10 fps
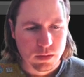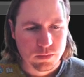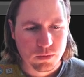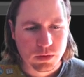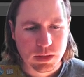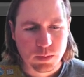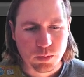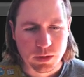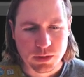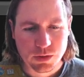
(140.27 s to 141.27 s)

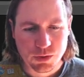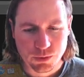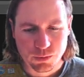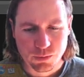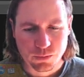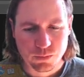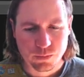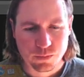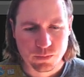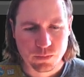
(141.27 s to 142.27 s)
14.2.
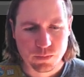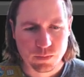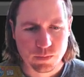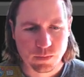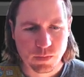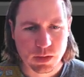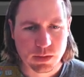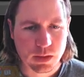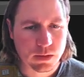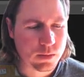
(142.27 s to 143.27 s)

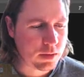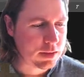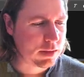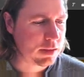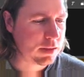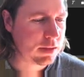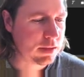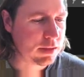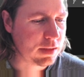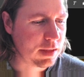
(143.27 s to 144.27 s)
So I don't know
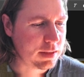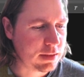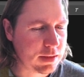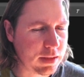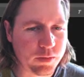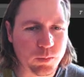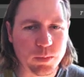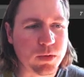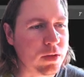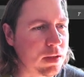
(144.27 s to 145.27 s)
I didn't have a
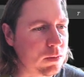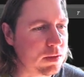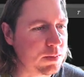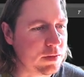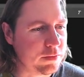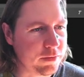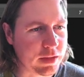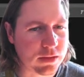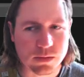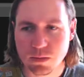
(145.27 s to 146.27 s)
proper look at what's been
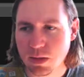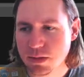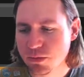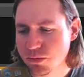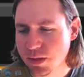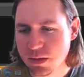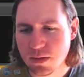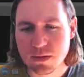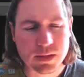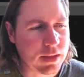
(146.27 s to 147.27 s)
fixed, or I didn't really
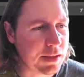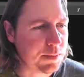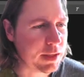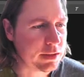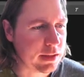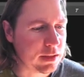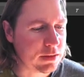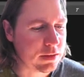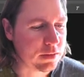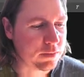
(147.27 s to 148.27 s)
notice any major
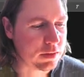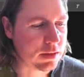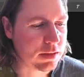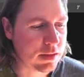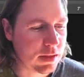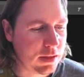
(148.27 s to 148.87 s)
glitches for this.